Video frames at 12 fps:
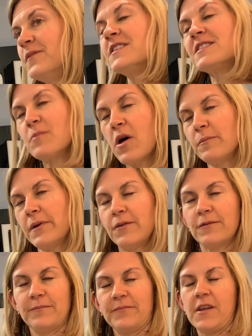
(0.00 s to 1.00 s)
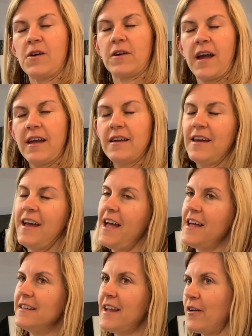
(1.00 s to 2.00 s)
The small bone. Okay.
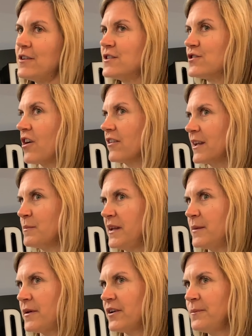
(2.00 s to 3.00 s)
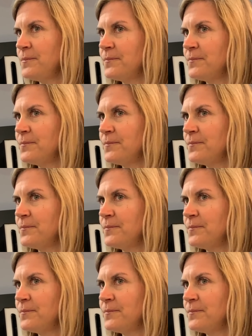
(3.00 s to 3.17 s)
Now, does your dog like peanut butter?